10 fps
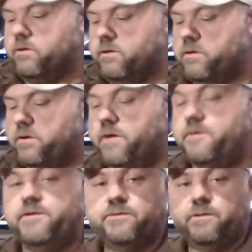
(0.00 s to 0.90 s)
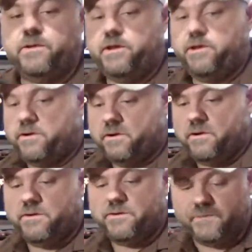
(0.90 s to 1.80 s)
Alright, this run here,
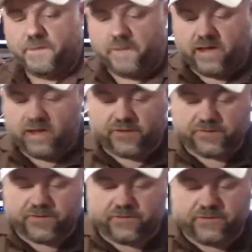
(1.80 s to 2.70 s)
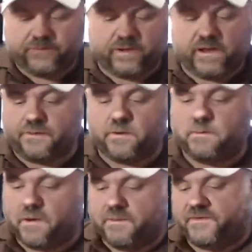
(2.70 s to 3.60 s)
this is my bait caster. This is one I throw
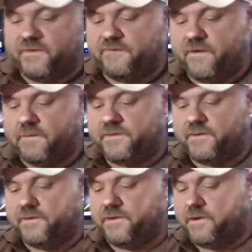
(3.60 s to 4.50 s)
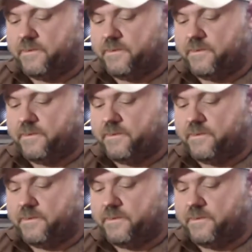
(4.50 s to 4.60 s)
probably 75% of the time.